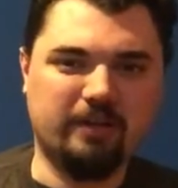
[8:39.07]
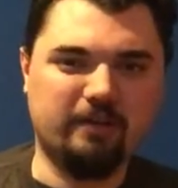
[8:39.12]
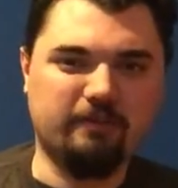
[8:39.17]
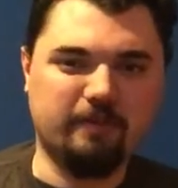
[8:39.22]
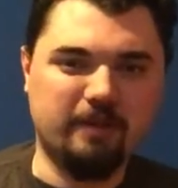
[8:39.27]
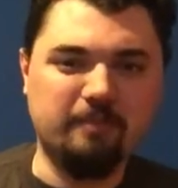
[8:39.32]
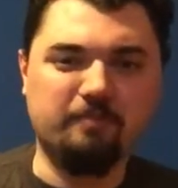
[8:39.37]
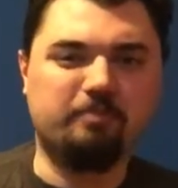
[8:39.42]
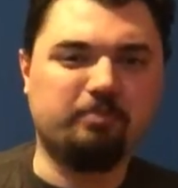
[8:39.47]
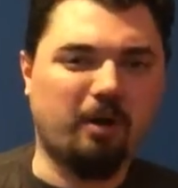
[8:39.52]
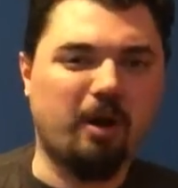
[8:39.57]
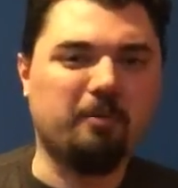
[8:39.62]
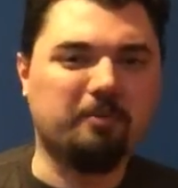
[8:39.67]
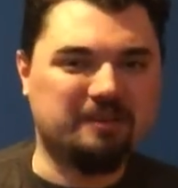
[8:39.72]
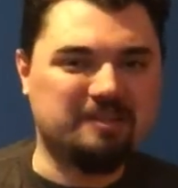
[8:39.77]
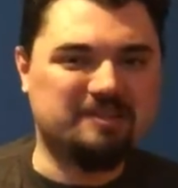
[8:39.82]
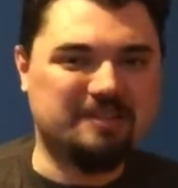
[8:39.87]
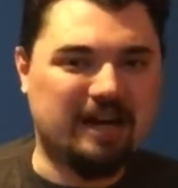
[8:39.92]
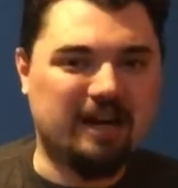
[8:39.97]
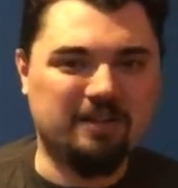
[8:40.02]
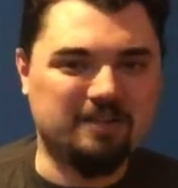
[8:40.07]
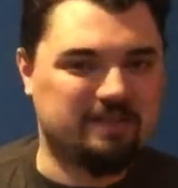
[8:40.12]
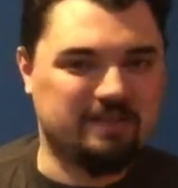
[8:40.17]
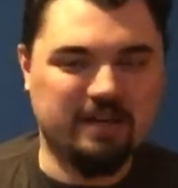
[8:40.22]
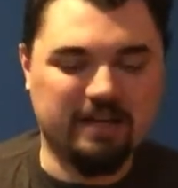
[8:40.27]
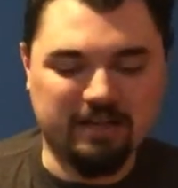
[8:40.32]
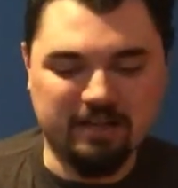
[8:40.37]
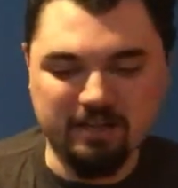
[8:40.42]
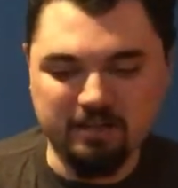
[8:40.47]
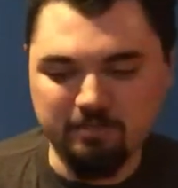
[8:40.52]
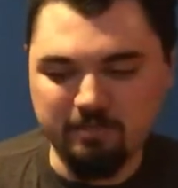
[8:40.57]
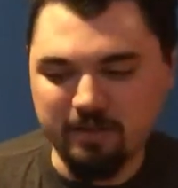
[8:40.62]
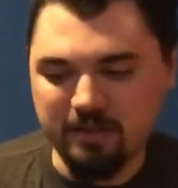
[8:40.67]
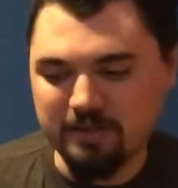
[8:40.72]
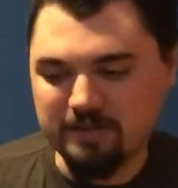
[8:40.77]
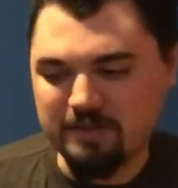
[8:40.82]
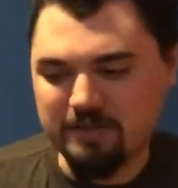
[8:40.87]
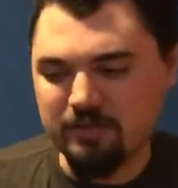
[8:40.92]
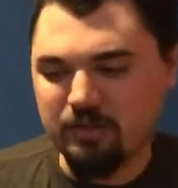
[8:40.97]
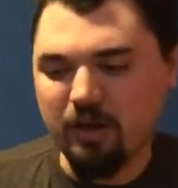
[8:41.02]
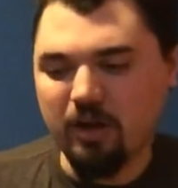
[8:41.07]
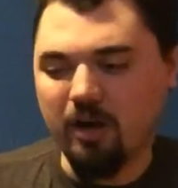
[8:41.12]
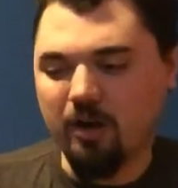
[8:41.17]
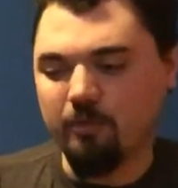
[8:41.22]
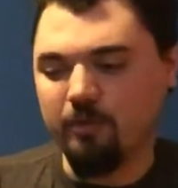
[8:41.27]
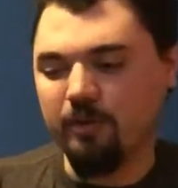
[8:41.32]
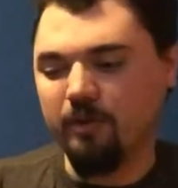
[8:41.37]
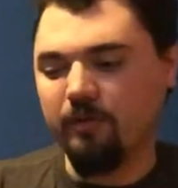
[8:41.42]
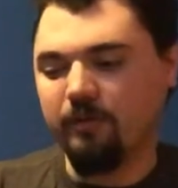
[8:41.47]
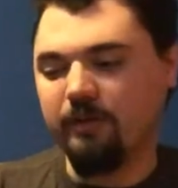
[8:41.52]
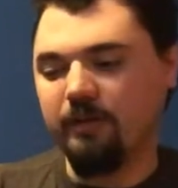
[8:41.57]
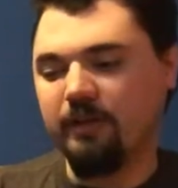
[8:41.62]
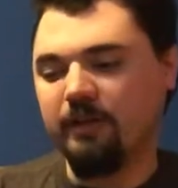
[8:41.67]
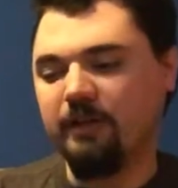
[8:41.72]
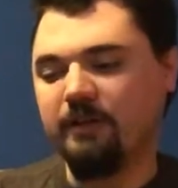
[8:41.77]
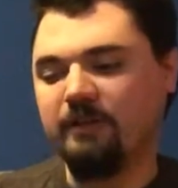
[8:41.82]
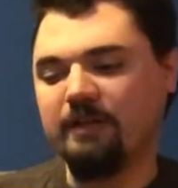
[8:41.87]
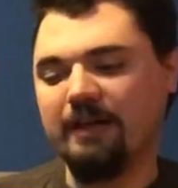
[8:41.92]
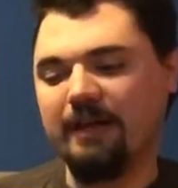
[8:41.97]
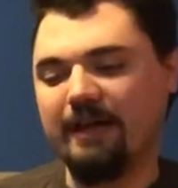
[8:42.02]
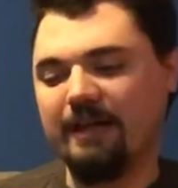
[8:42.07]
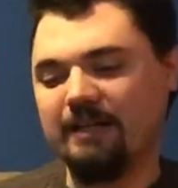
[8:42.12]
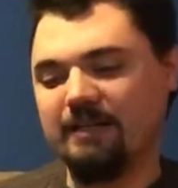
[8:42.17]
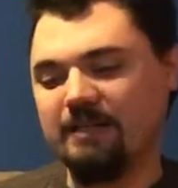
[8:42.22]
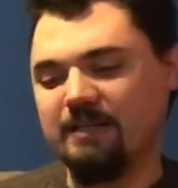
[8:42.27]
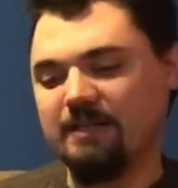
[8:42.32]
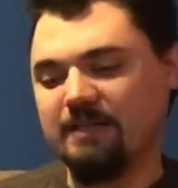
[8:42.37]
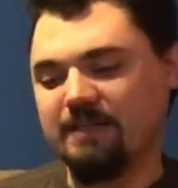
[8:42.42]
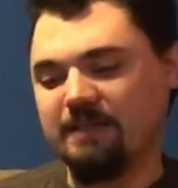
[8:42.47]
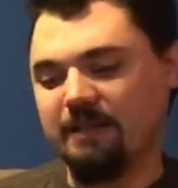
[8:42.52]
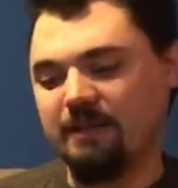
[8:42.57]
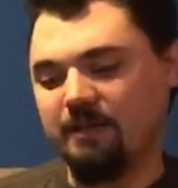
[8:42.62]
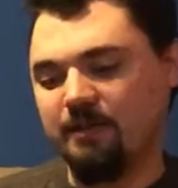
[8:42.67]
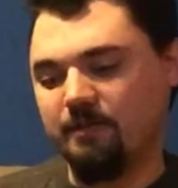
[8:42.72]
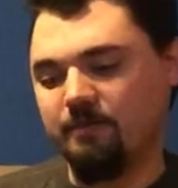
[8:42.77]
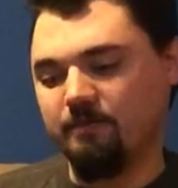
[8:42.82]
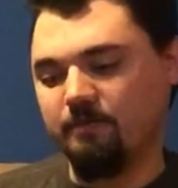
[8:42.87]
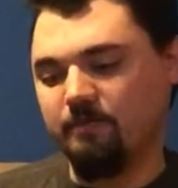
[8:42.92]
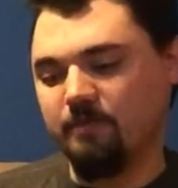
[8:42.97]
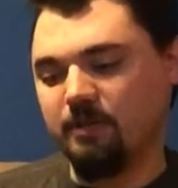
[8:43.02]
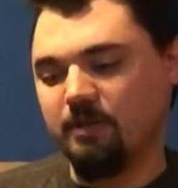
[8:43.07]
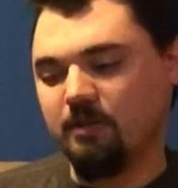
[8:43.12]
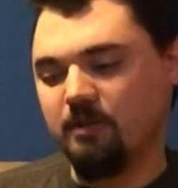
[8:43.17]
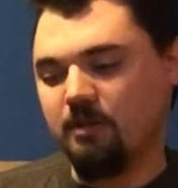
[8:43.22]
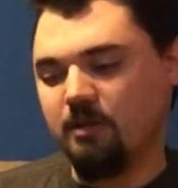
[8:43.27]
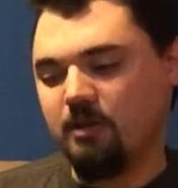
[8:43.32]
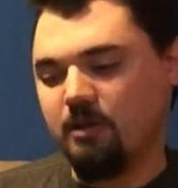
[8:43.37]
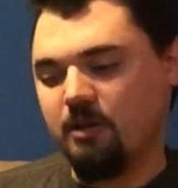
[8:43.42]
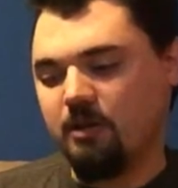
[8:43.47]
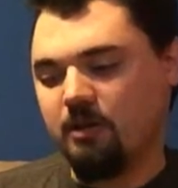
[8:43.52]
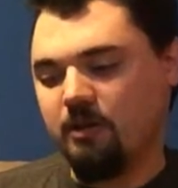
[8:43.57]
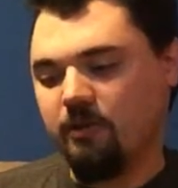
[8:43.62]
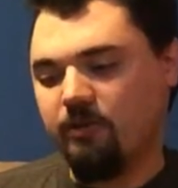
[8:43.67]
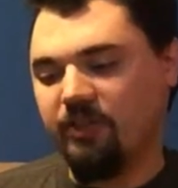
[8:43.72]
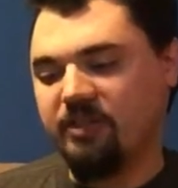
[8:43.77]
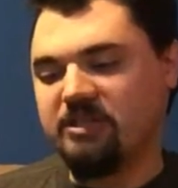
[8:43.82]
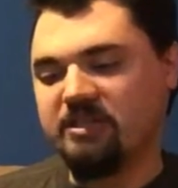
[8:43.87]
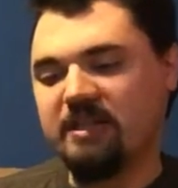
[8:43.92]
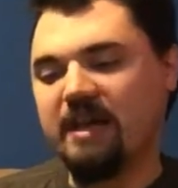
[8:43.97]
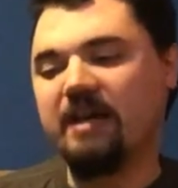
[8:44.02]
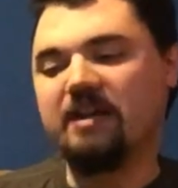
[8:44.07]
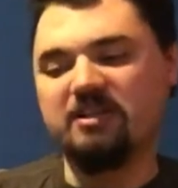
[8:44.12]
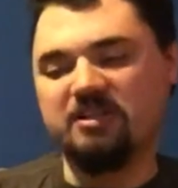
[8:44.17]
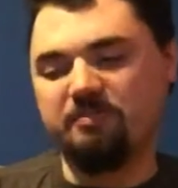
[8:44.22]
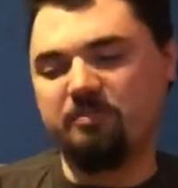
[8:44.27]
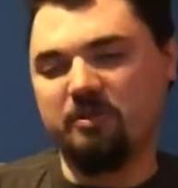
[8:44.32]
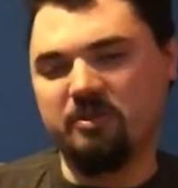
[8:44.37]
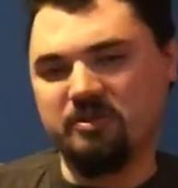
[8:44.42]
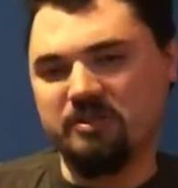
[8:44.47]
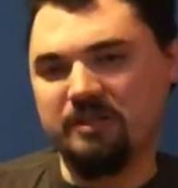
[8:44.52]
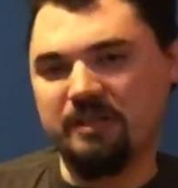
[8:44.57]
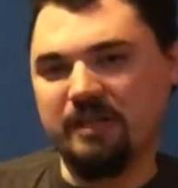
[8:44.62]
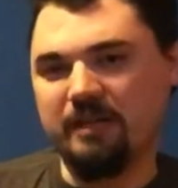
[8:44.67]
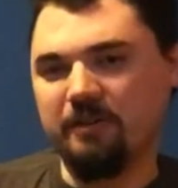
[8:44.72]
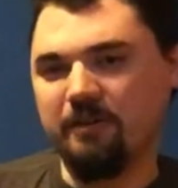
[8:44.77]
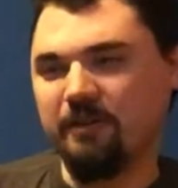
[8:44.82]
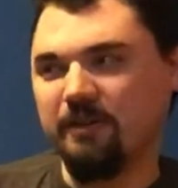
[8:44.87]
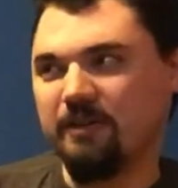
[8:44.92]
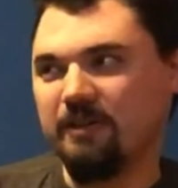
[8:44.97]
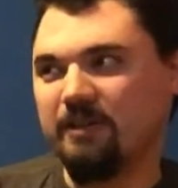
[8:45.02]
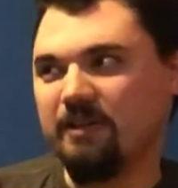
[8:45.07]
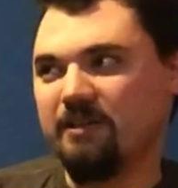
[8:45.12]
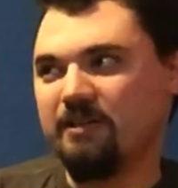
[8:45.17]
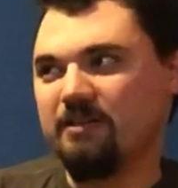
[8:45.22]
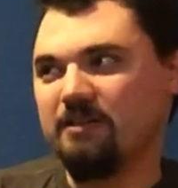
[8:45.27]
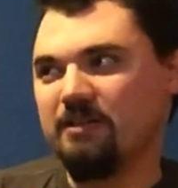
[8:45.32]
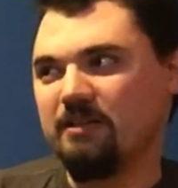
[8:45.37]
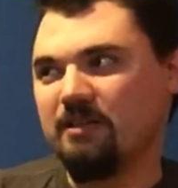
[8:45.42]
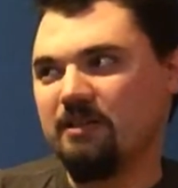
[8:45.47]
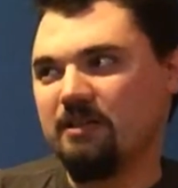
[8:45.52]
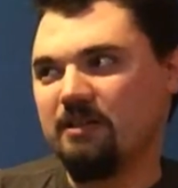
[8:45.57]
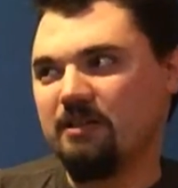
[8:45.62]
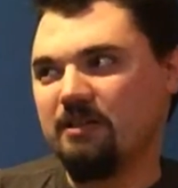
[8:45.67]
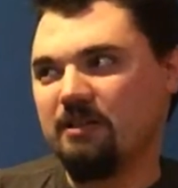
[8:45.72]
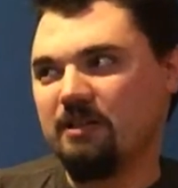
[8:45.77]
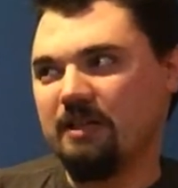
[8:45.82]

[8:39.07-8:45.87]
It, it, probably sounds like it, but it's not really. And that is um, the Dennis personality mm.